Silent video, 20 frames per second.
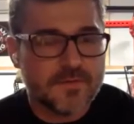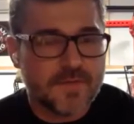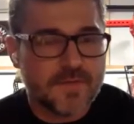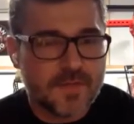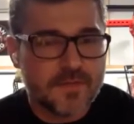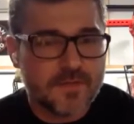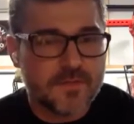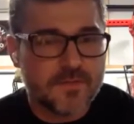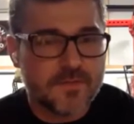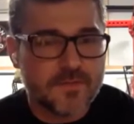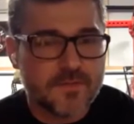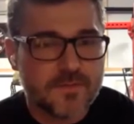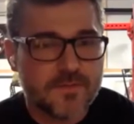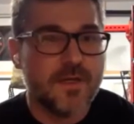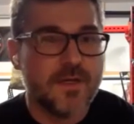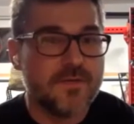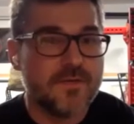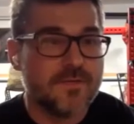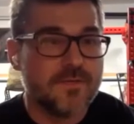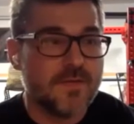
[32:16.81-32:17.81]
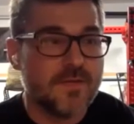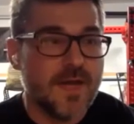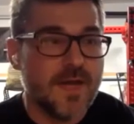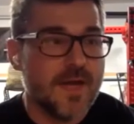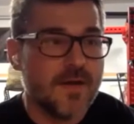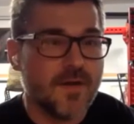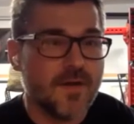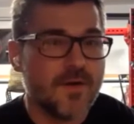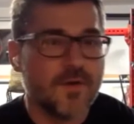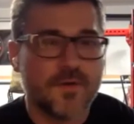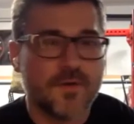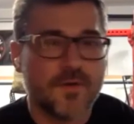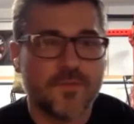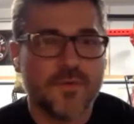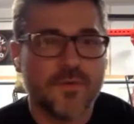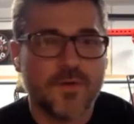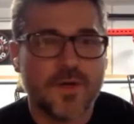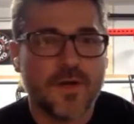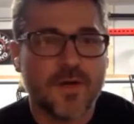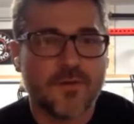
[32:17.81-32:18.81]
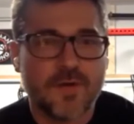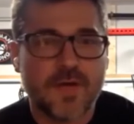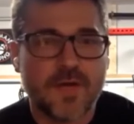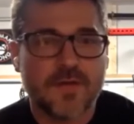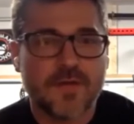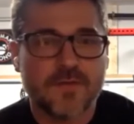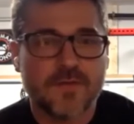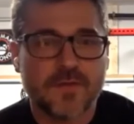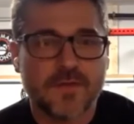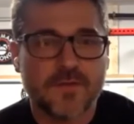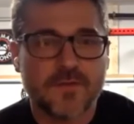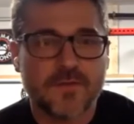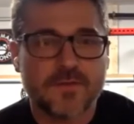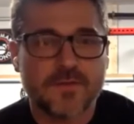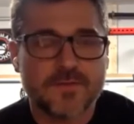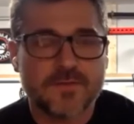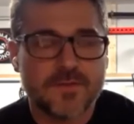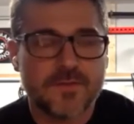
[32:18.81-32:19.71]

Terrible. It's not hard to put our racks together.